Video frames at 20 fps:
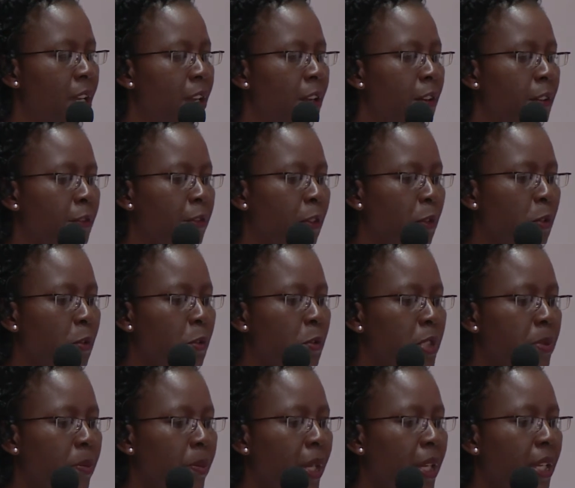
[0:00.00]

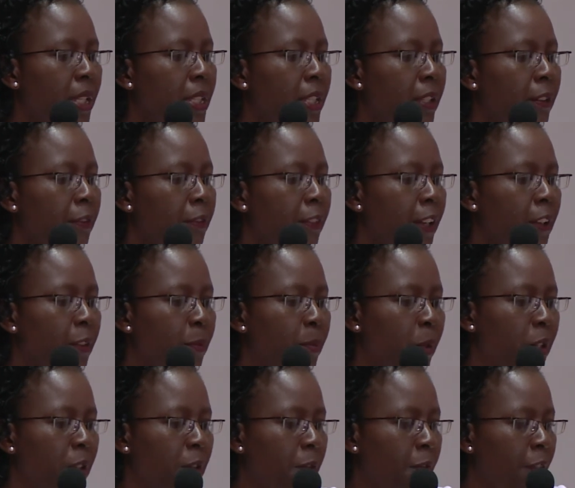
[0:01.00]
followed by the
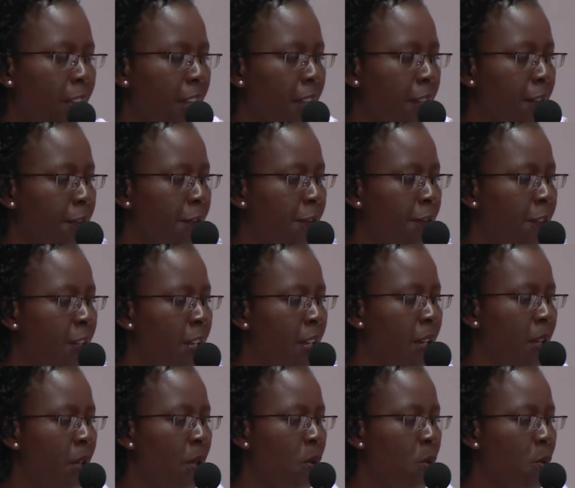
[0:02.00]
5.5,
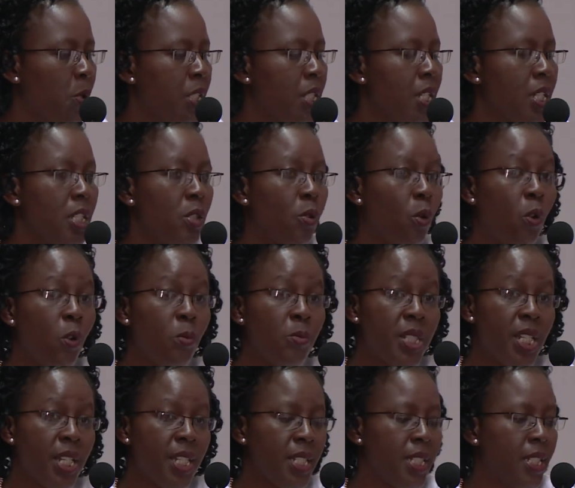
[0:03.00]
which is home
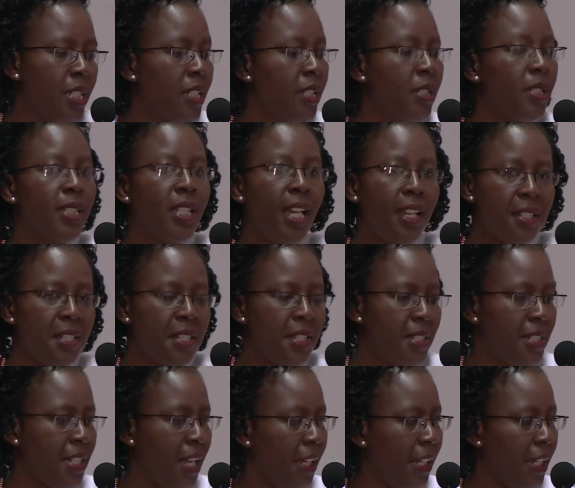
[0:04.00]
testing that is
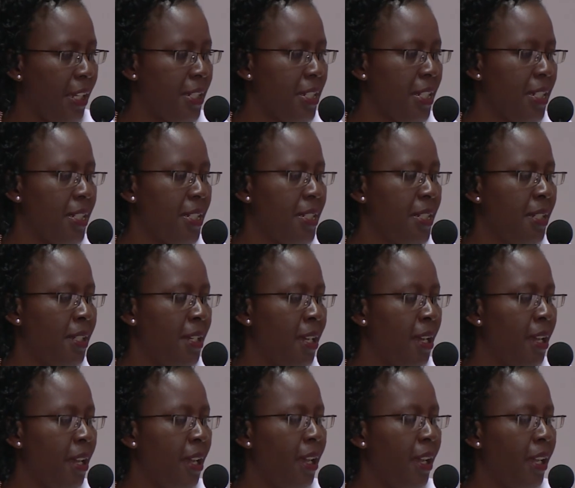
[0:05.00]
targeted.
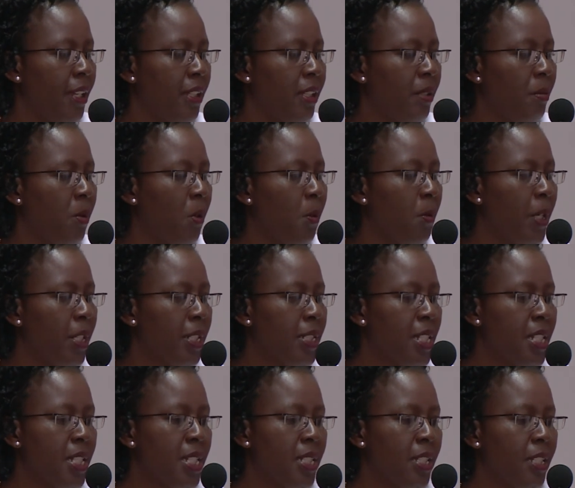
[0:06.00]
And the mobile
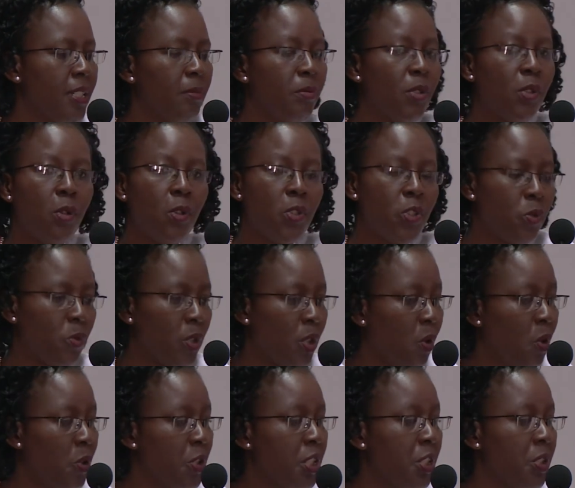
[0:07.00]
testing, because we
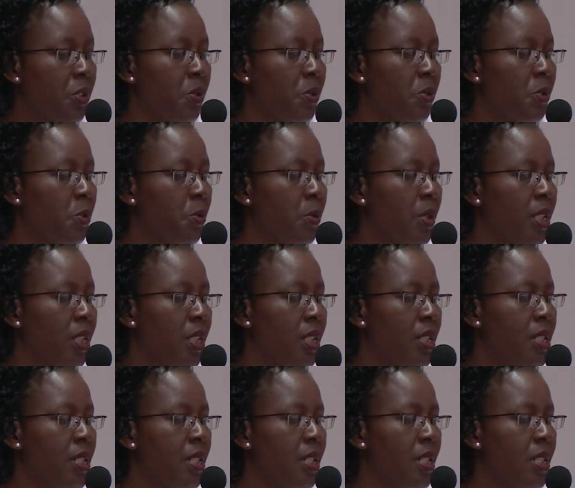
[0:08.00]
continue doing
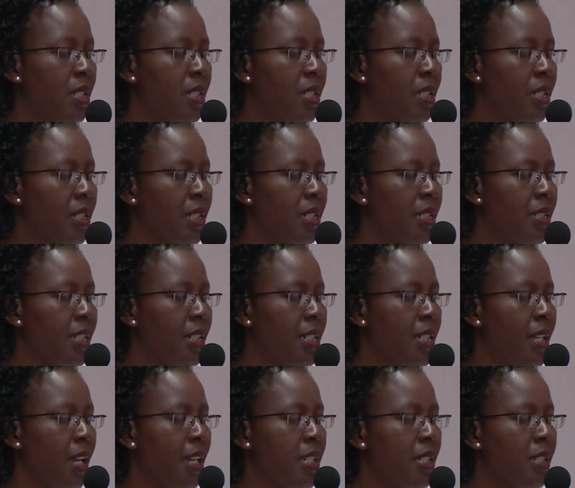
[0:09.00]
it, is yielded
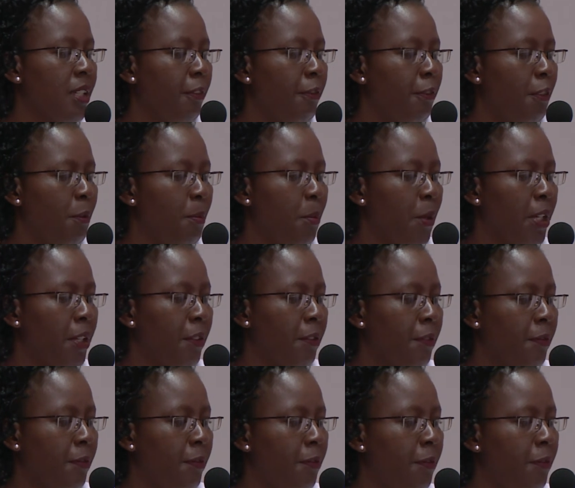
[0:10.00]
as the
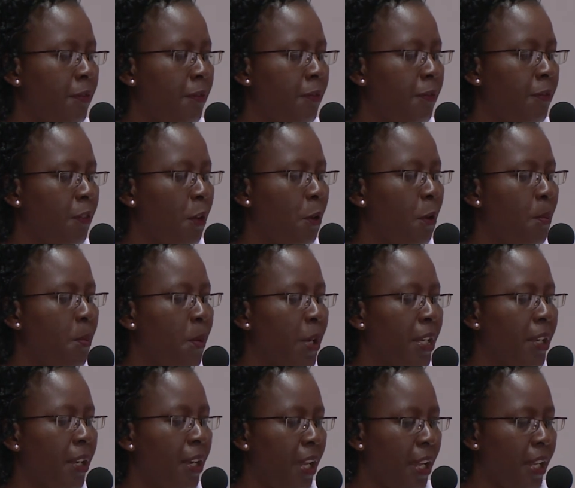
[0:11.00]

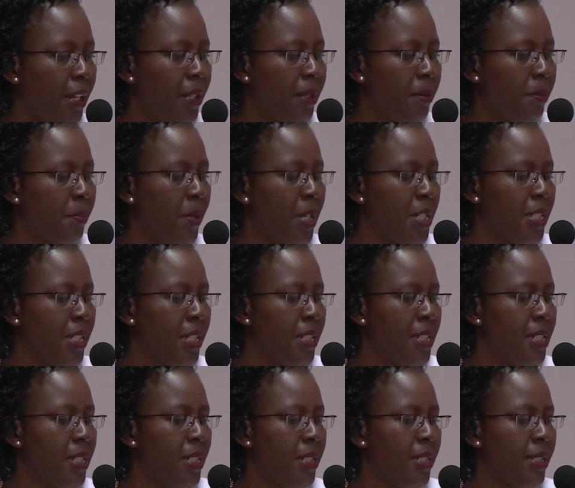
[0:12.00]

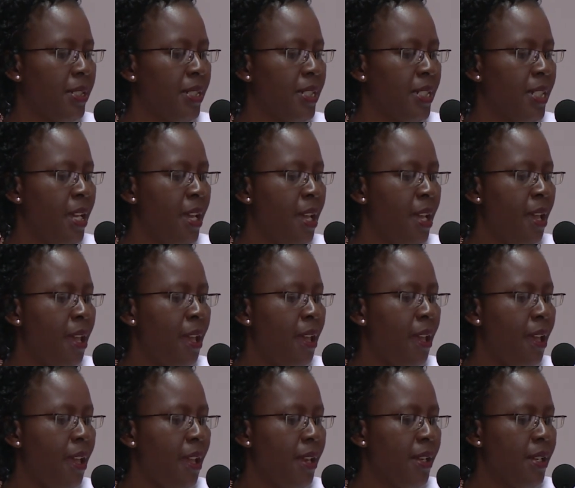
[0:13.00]
4.9% yield,
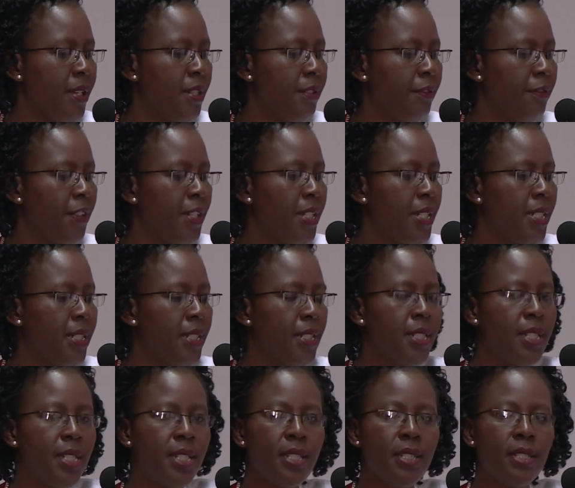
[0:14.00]
and
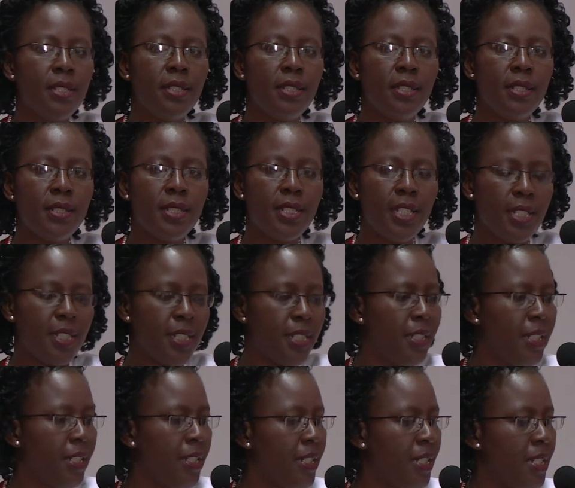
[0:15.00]
VCT yielded
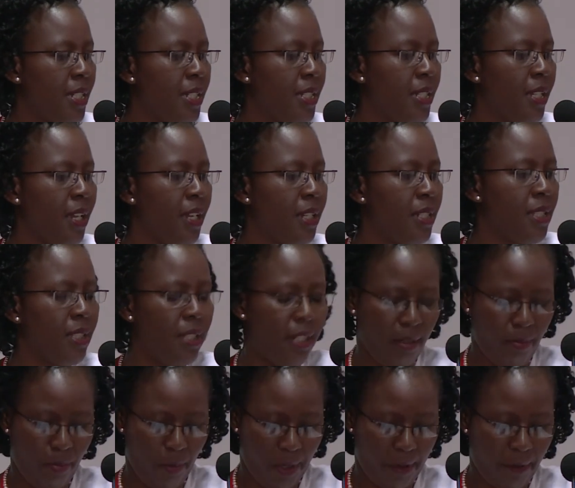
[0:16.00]
the least at
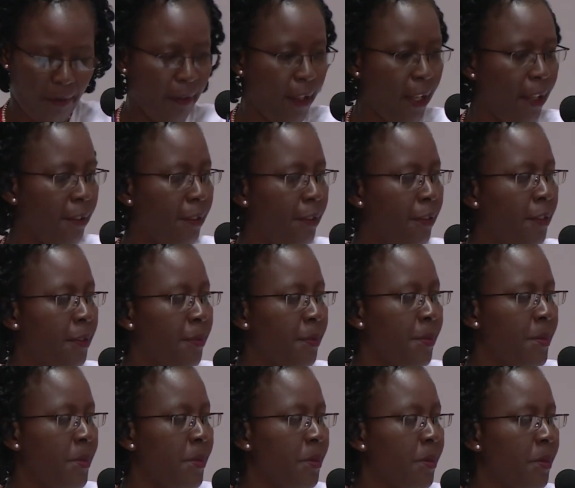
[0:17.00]
3.5.
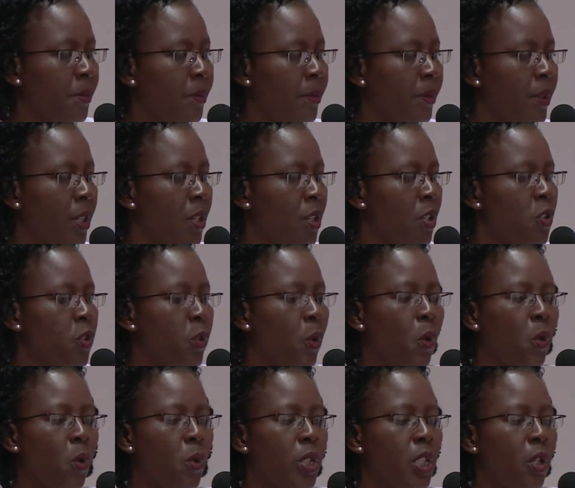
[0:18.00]

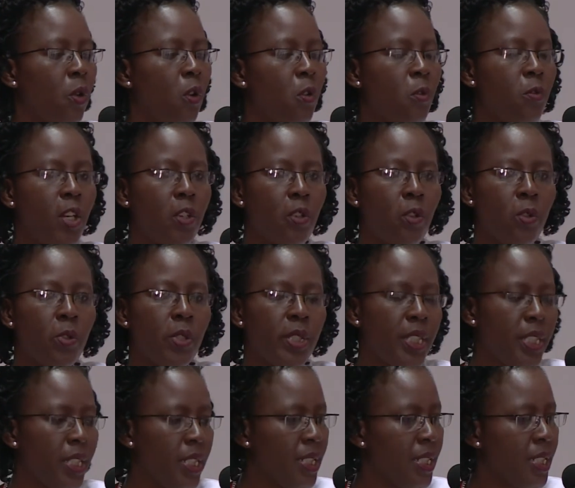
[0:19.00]
So the overall
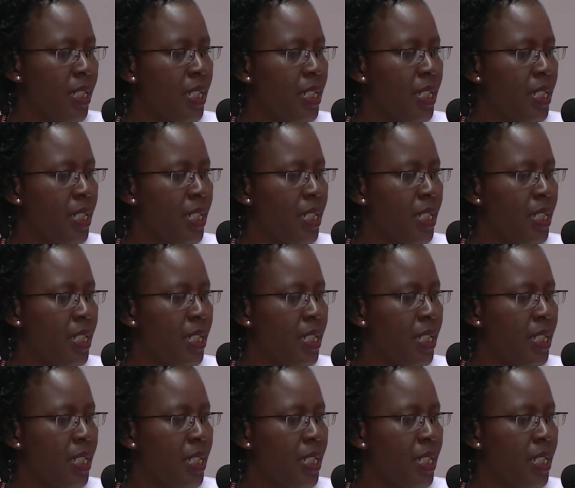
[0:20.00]
yield